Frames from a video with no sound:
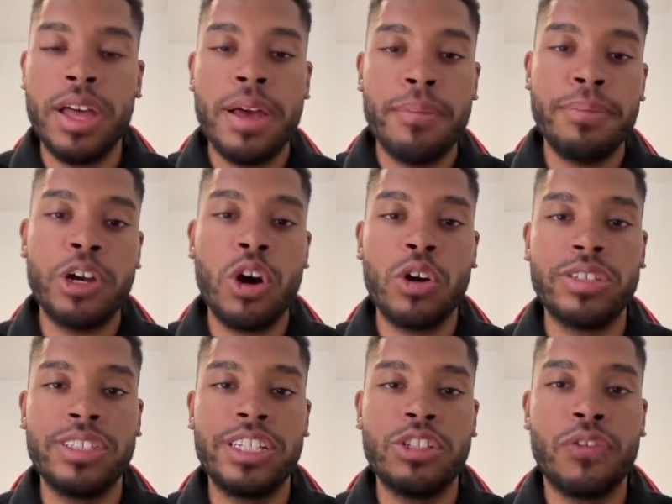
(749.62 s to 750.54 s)
because
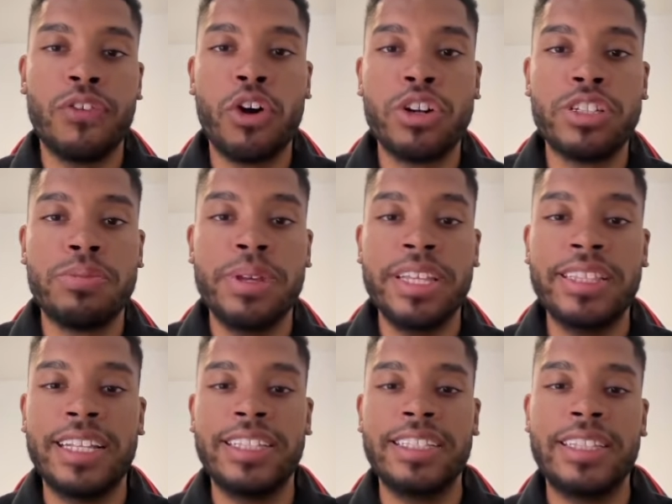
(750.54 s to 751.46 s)
this of course means
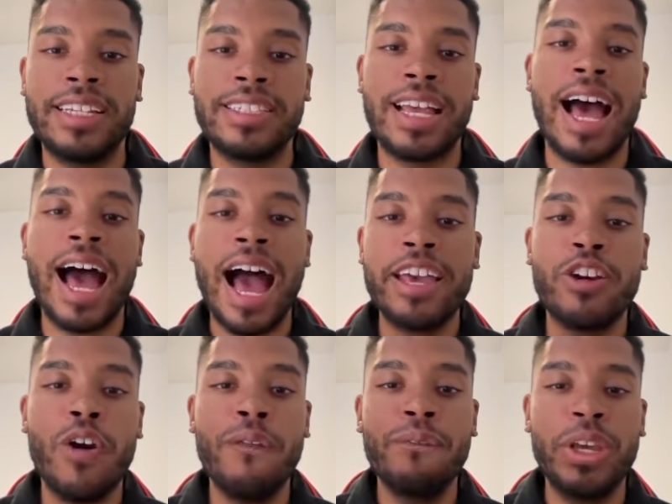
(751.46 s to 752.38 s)
that it has a high
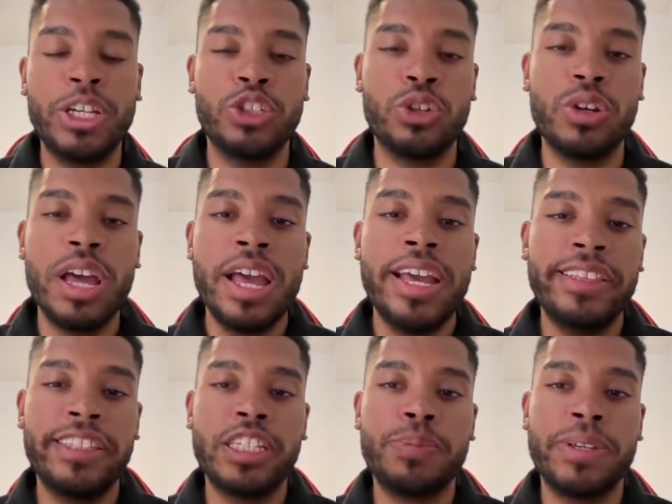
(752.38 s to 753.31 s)
conviction in
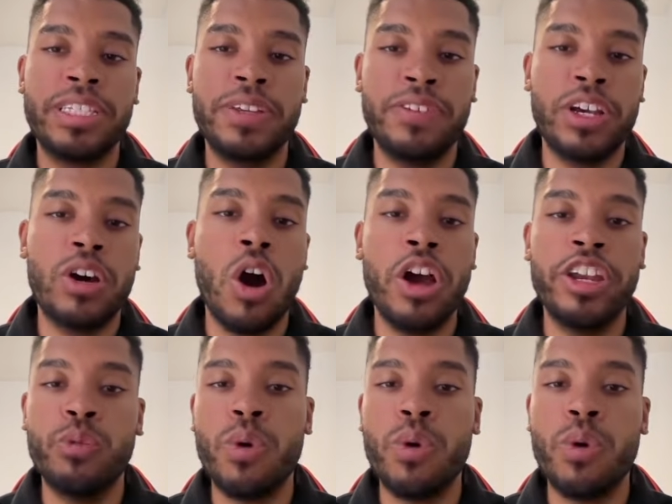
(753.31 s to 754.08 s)
this specific coin.